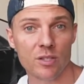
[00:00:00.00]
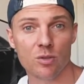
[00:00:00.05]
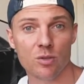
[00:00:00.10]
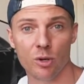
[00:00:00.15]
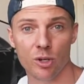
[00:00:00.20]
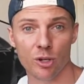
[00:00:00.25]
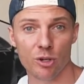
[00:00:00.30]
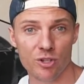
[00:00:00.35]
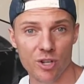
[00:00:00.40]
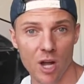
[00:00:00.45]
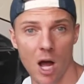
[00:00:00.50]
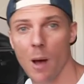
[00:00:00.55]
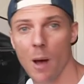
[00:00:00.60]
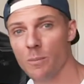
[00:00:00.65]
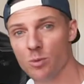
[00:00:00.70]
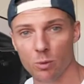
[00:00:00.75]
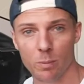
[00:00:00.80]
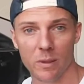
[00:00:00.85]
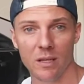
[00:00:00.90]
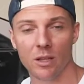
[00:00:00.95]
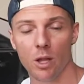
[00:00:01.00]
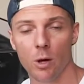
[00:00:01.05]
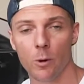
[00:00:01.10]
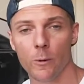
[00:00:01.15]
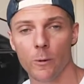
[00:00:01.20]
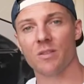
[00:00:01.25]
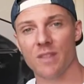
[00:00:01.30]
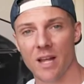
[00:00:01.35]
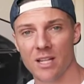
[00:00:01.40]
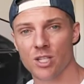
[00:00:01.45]
or your DOMs will be
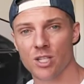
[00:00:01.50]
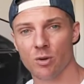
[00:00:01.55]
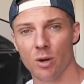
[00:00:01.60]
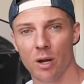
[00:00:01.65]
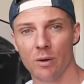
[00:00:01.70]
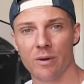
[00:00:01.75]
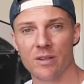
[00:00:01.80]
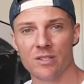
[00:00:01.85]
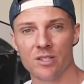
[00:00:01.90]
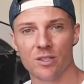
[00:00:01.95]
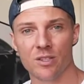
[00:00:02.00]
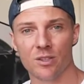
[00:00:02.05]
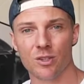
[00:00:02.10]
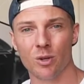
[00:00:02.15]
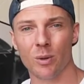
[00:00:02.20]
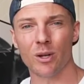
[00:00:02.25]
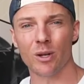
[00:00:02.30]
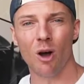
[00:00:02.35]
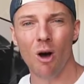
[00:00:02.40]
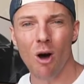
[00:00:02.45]
lowered. That's a great reason to do it.